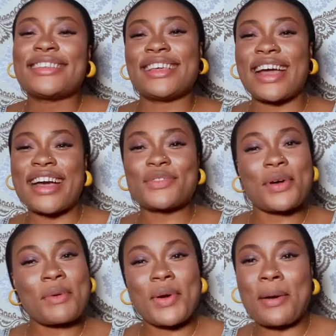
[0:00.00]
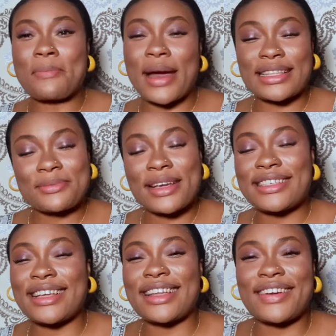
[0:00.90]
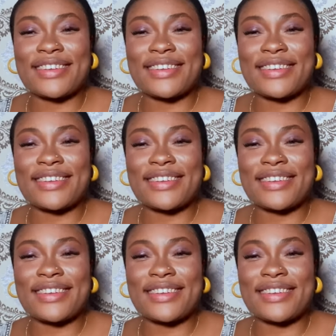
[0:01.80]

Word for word: So guys, welcome, welcome back to my channel.